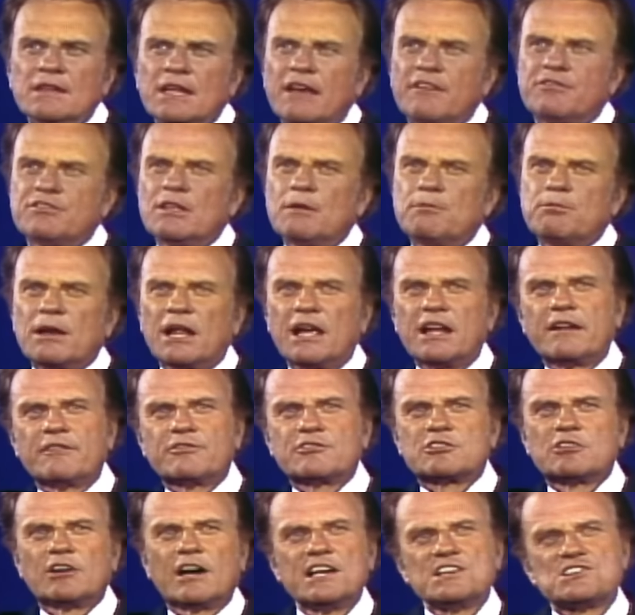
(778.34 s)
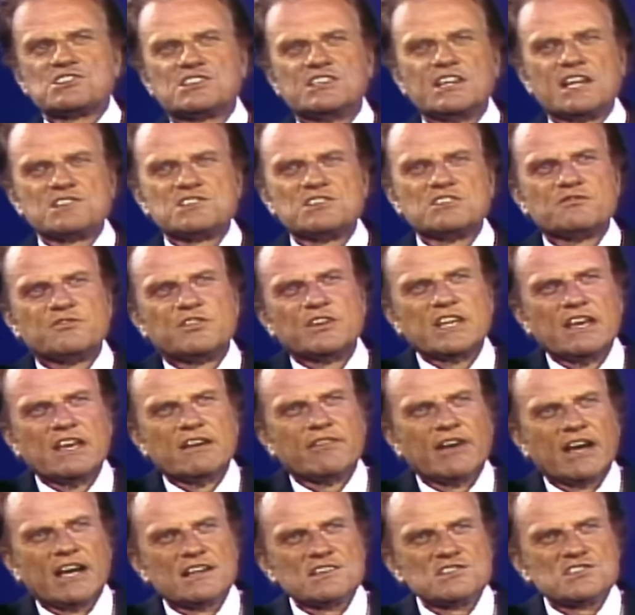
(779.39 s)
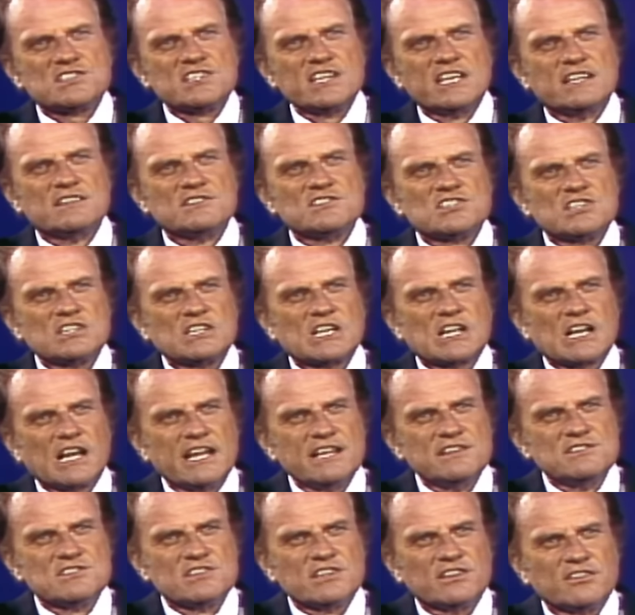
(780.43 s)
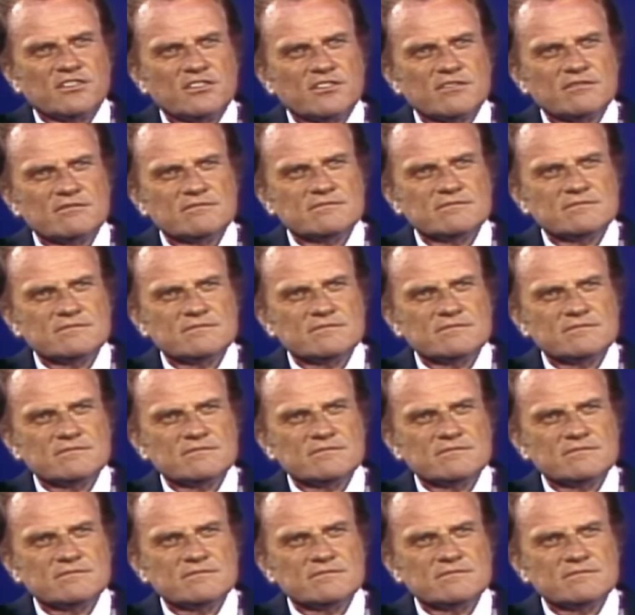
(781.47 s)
If the blood of Christ doesn't forgive our sins and cleanse us,